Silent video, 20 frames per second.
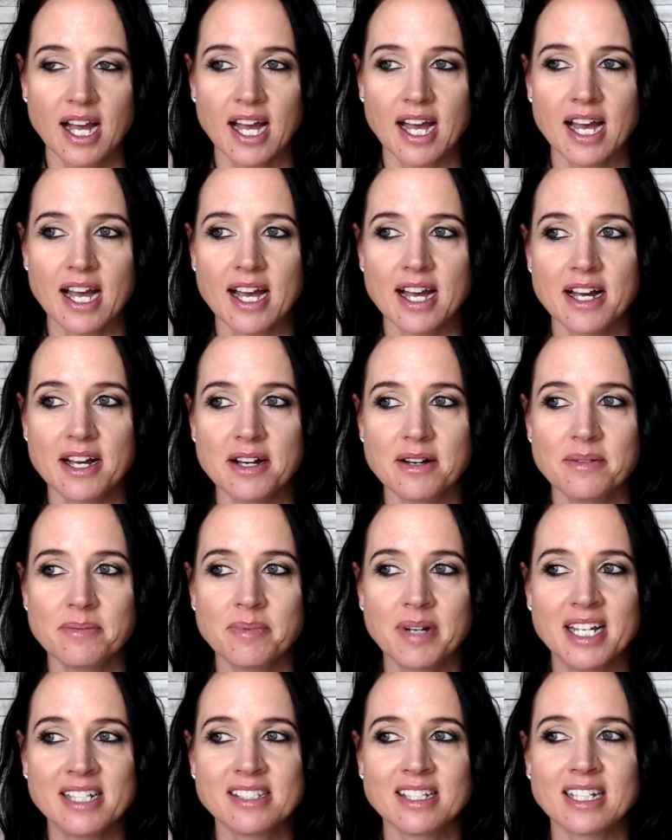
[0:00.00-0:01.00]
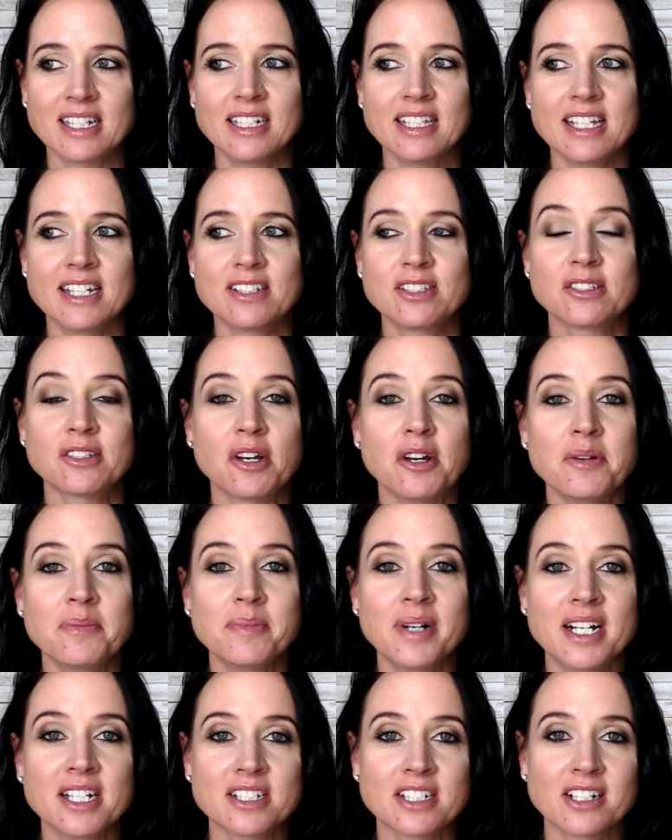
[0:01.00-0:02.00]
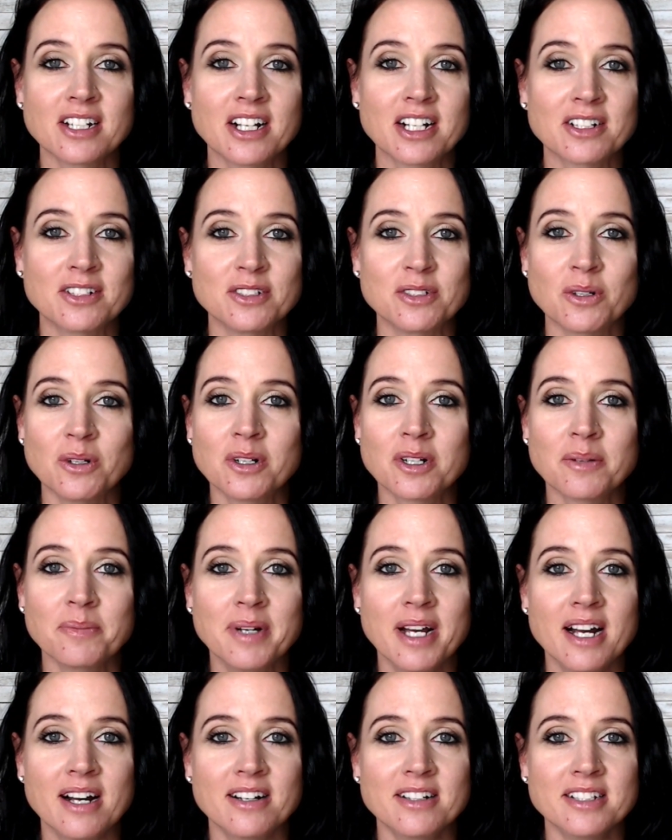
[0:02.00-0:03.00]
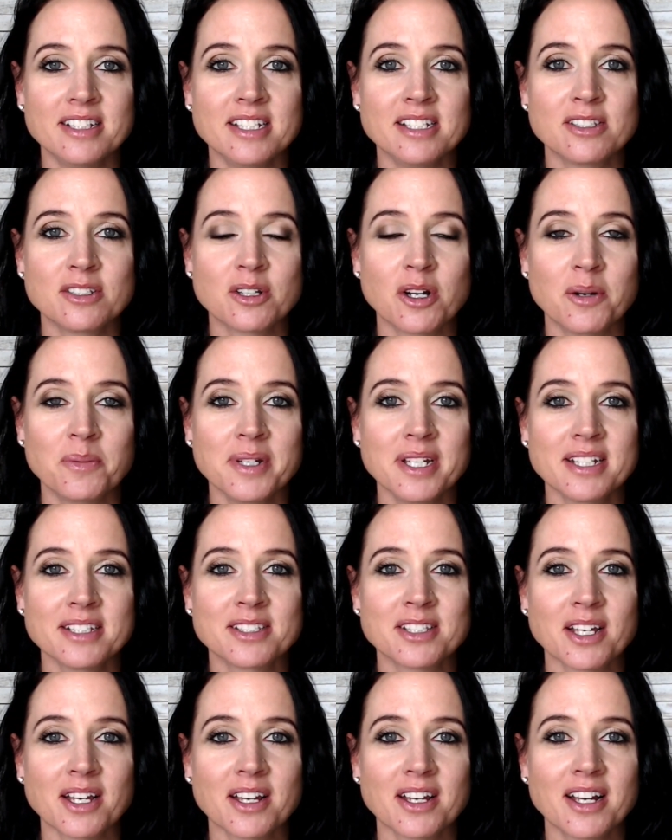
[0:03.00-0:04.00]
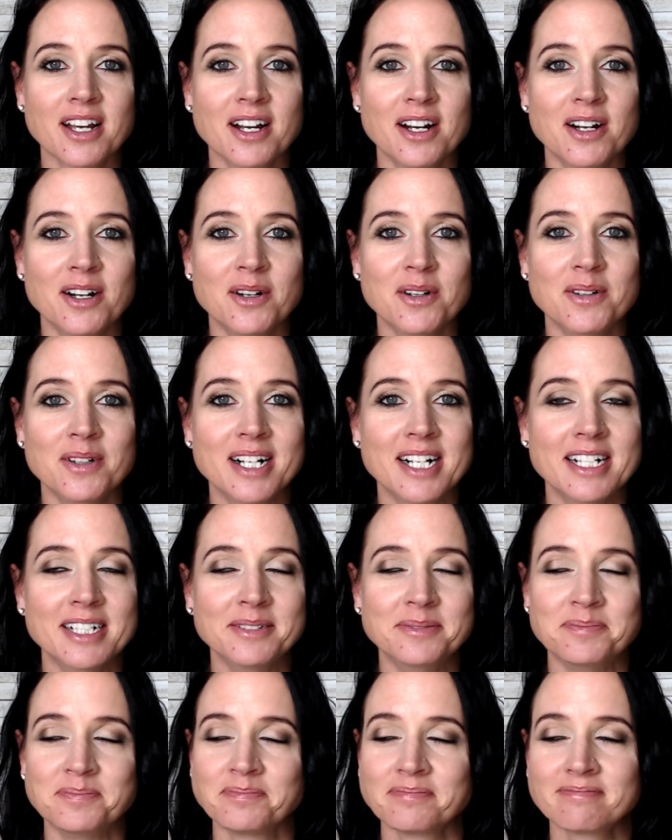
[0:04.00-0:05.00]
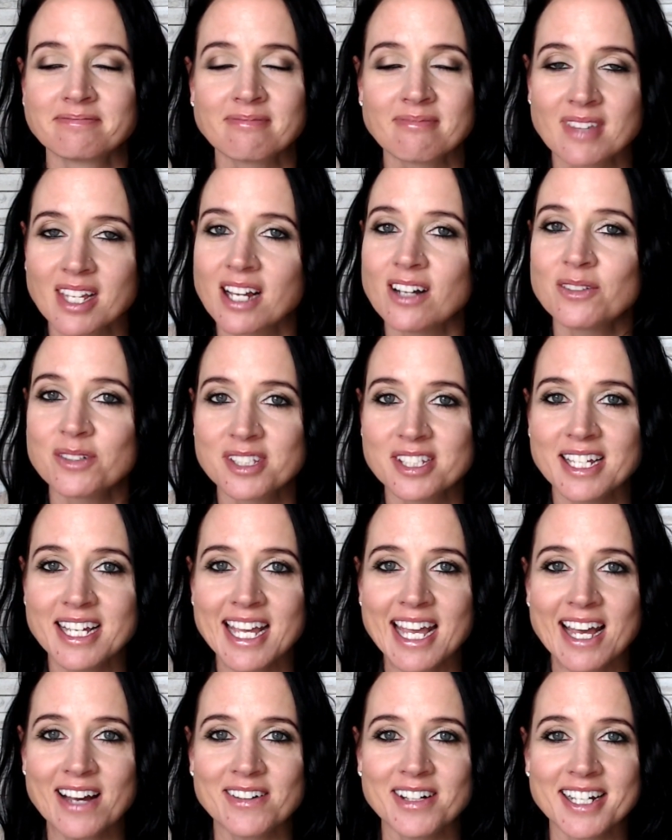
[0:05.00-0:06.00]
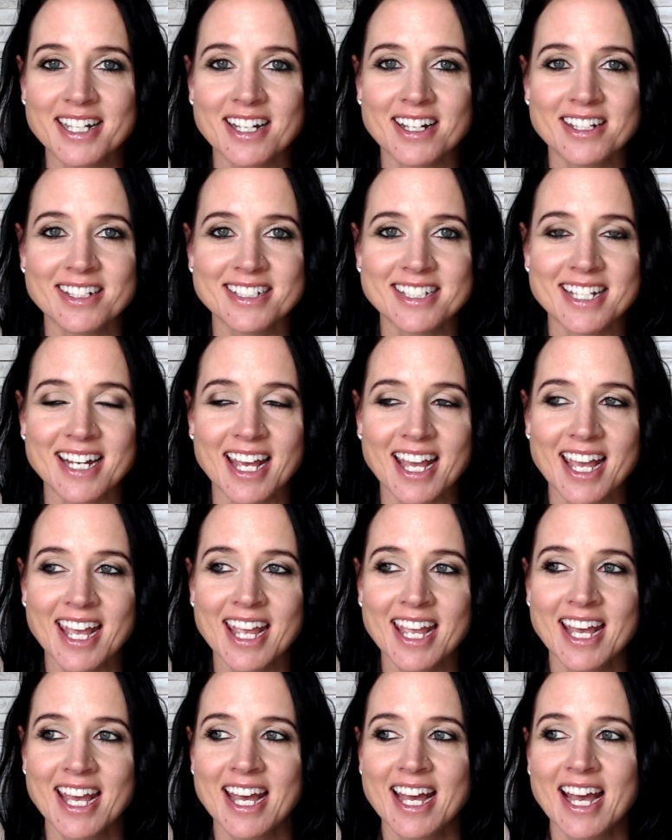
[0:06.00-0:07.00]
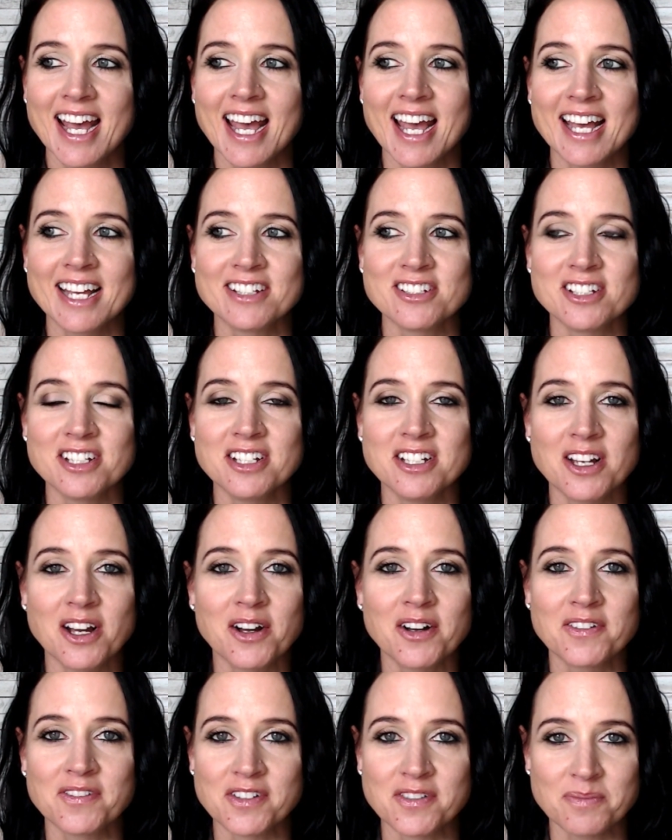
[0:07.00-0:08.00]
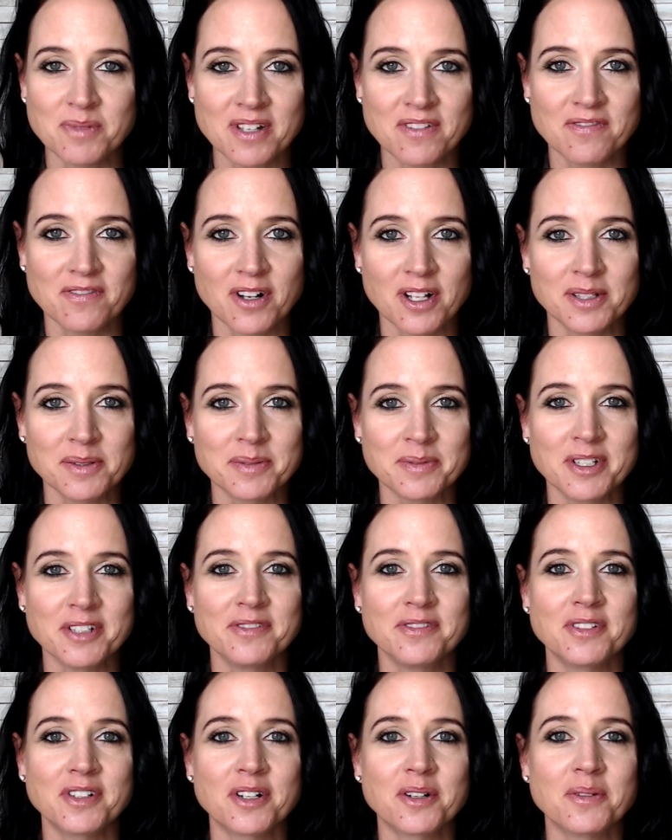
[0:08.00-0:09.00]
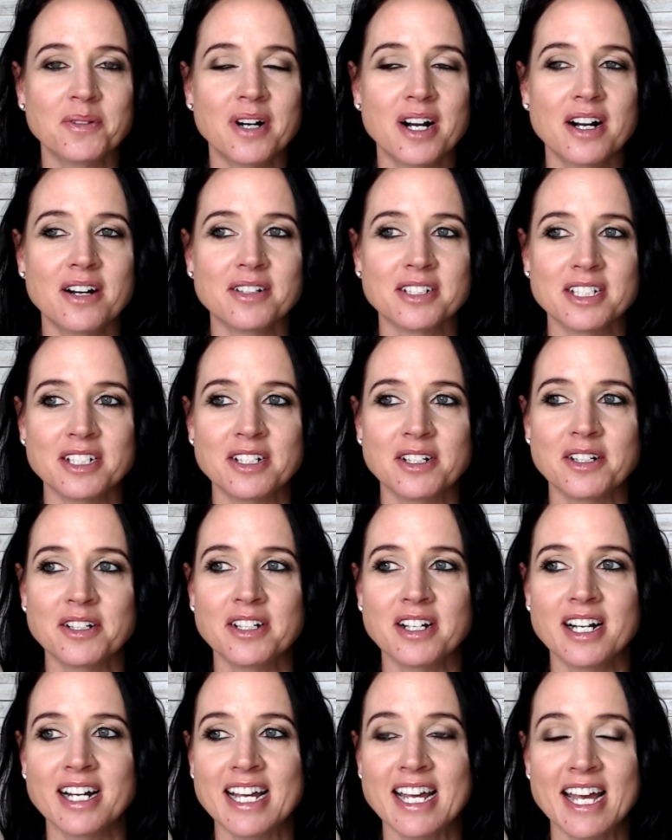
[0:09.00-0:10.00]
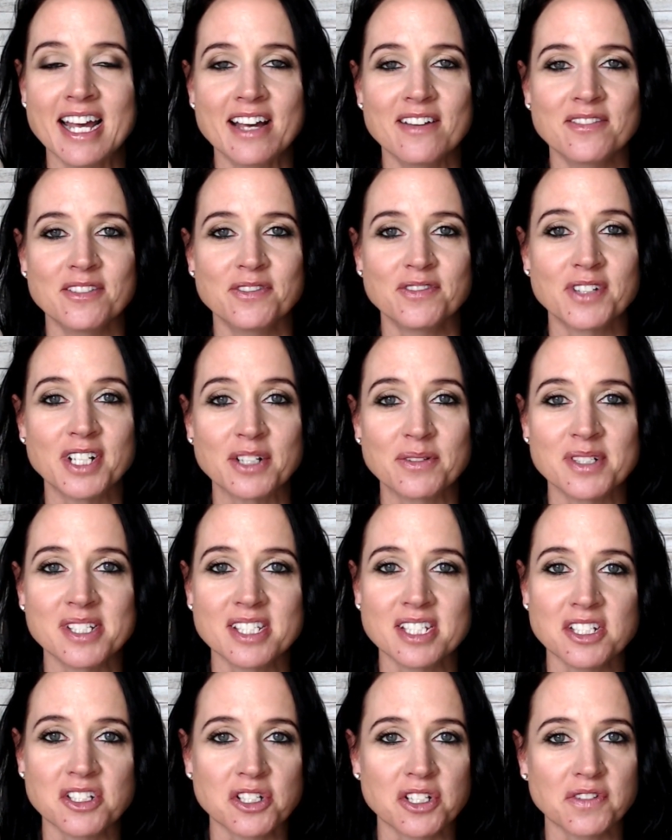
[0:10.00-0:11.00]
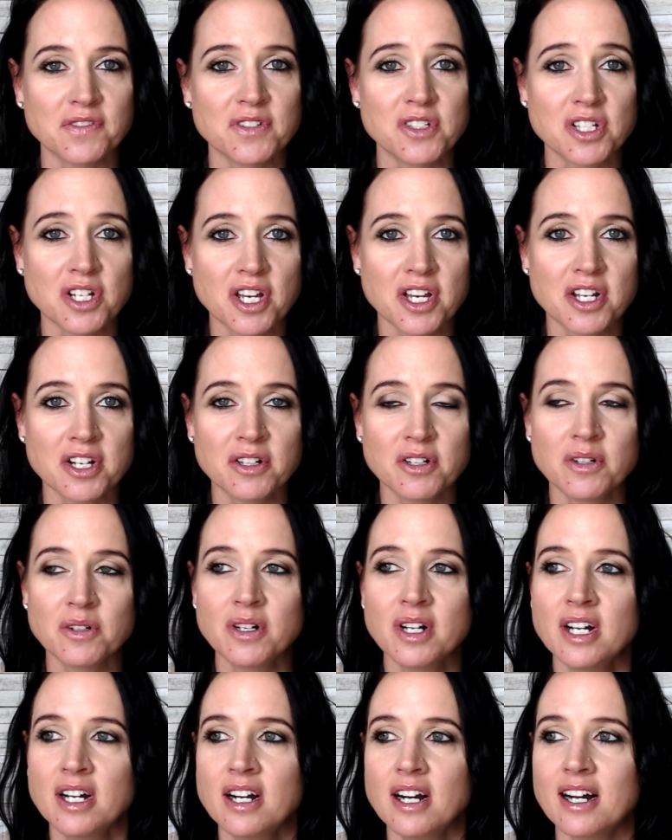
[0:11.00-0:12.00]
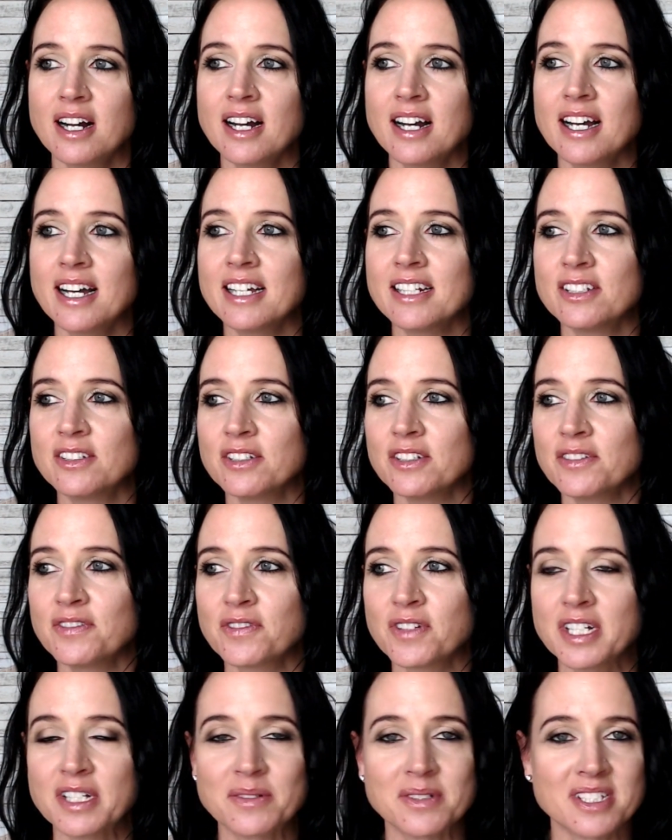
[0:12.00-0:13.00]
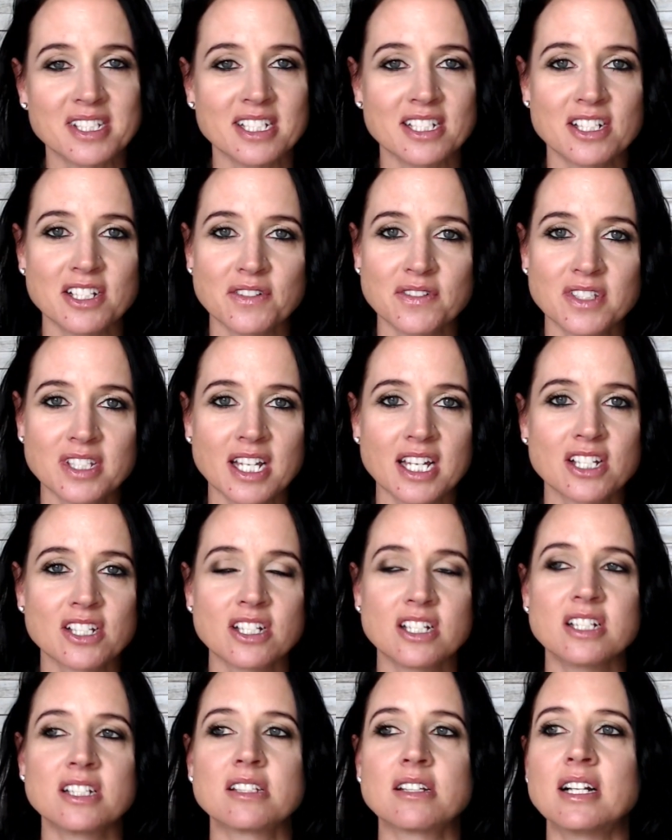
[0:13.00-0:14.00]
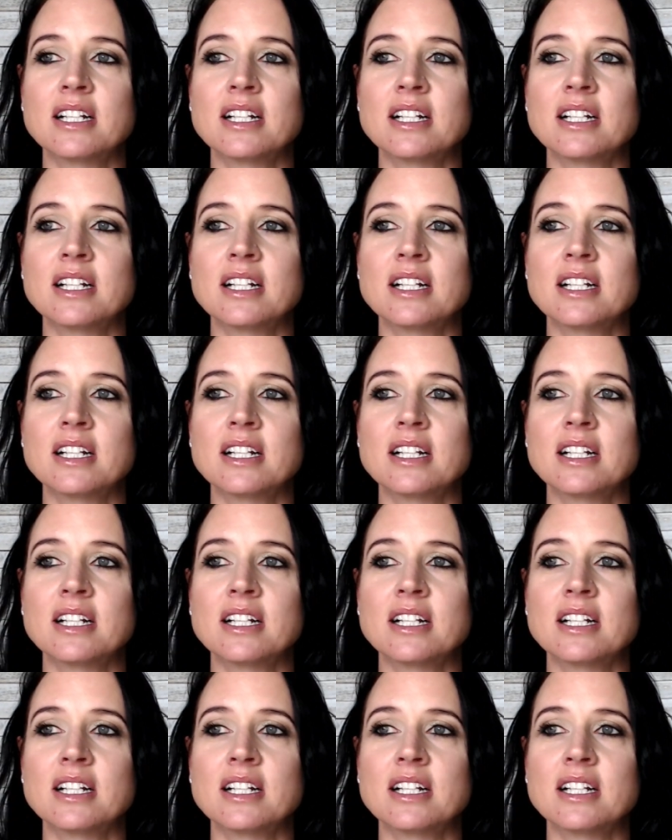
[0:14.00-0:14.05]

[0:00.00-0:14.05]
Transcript: Basically, there's so much that I could talk about on this topic, so I'll see how I go today. As you know, if you've been following me for a while, you know I have the frequency shift journal. I do frequency shift sessions.